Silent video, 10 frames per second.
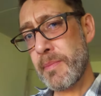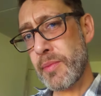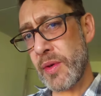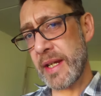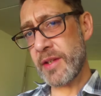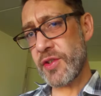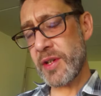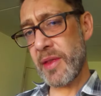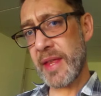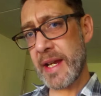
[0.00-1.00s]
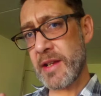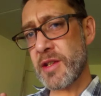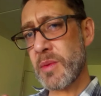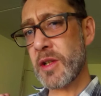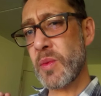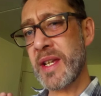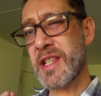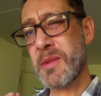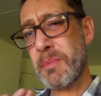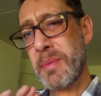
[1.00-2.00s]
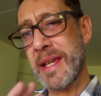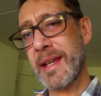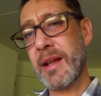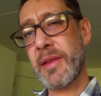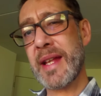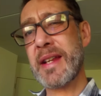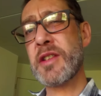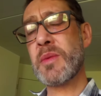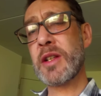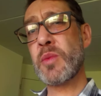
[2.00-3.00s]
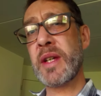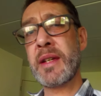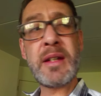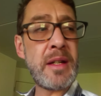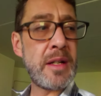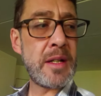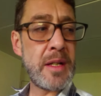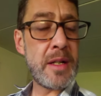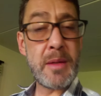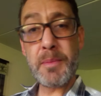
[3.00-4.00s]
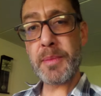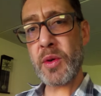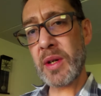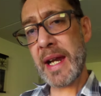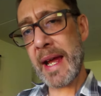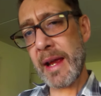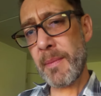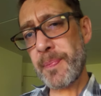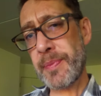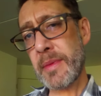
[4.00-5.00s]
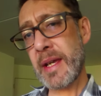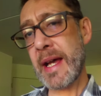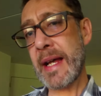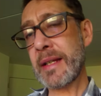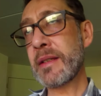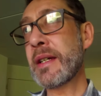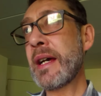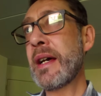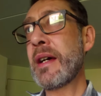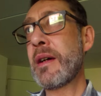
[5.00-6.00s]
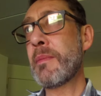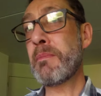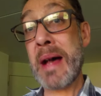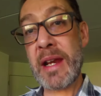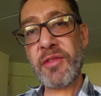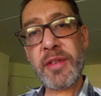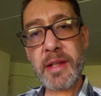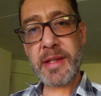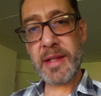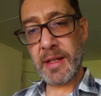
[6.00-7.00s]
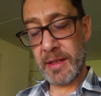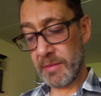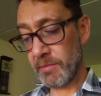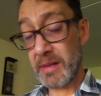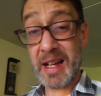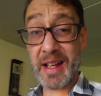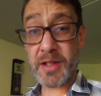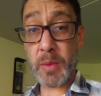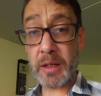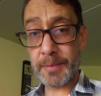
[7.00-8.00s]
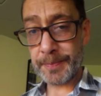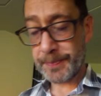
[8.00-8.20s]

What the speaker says: preach, and that is what we speak, that is what we proclaim and manifest as well.